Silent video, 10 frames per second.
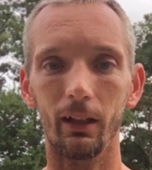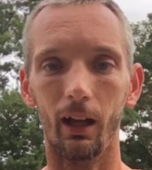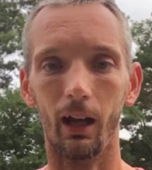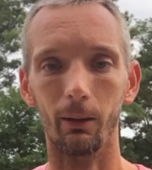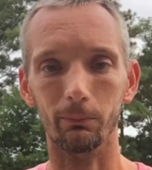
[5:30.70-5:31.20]

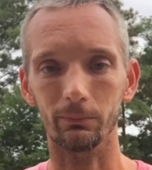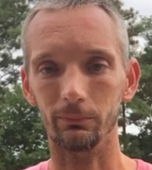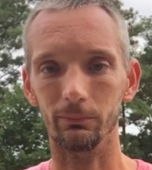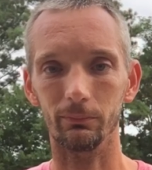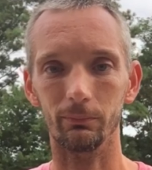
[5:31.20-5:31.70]
and
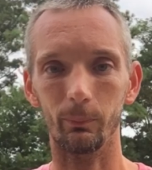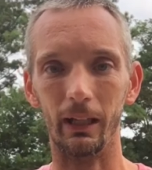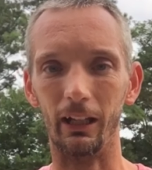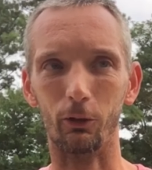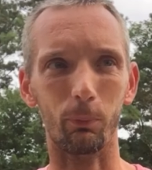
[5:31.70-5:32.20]

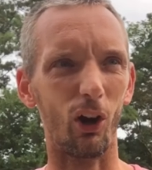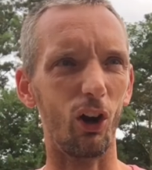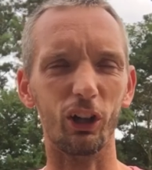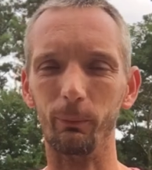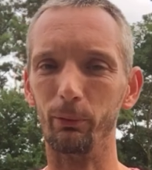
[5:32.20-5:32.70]
it's
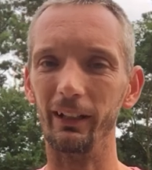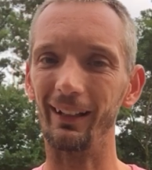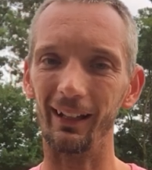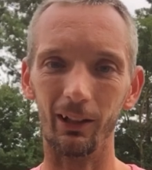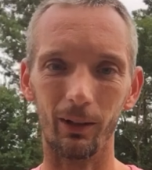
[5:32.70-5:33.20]
hard to breathe,
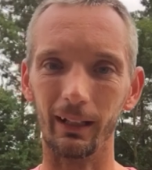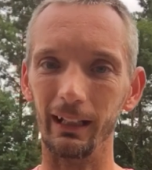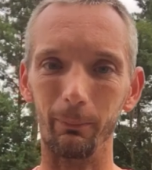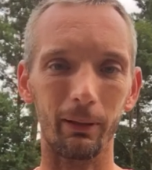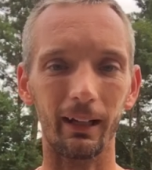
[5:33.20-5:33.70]
I know I can
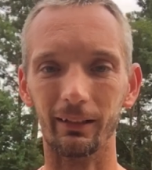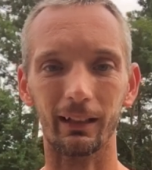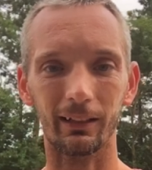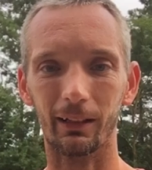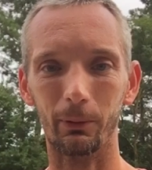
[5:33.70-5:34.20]
get past it
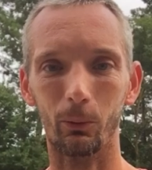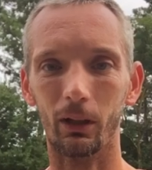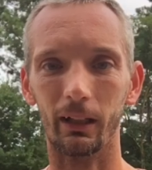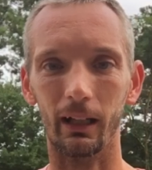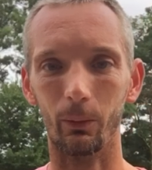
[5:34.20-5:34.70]
because I've been
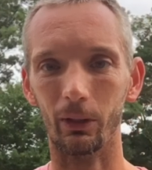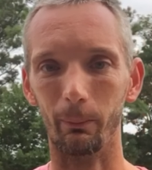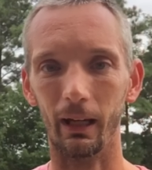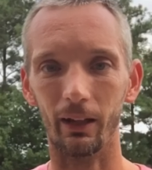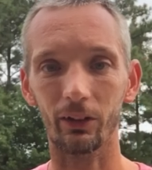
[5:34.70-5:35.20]
working out with a
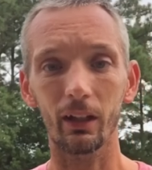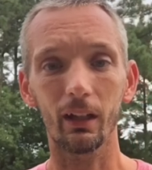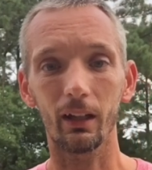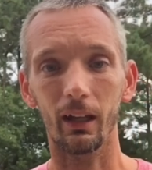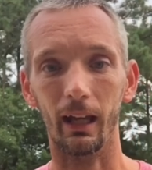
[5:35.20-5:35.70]
mask
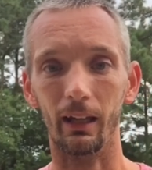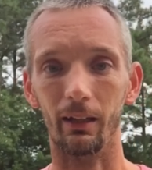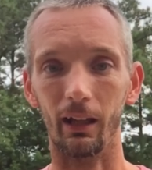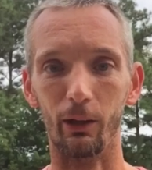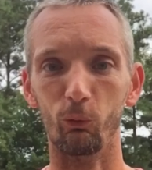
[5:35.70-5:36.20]

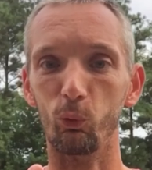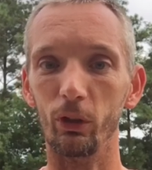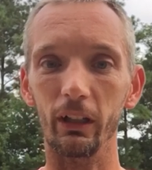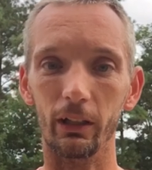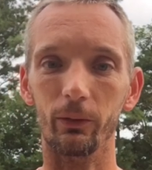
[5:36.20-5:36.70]
and
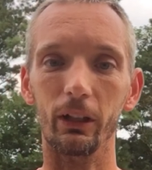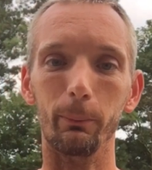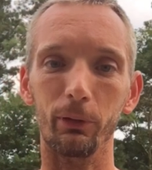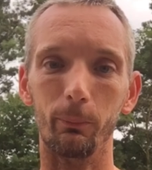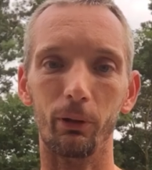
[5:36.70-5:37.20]
really
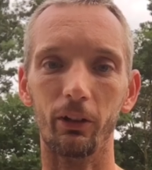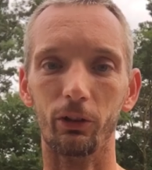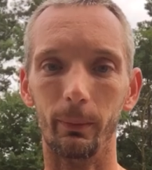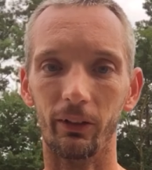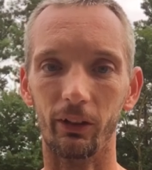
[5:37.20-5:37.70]
putting
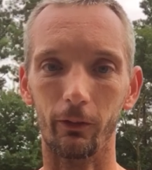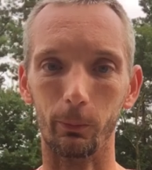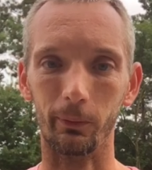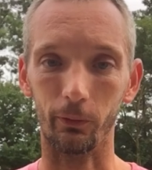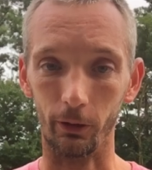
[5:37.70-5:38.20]
pressure on myself
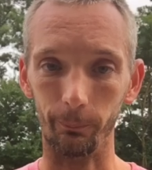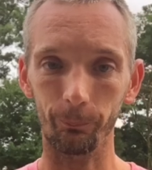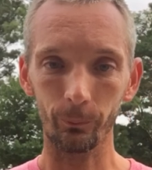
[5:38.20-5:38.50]
to perform.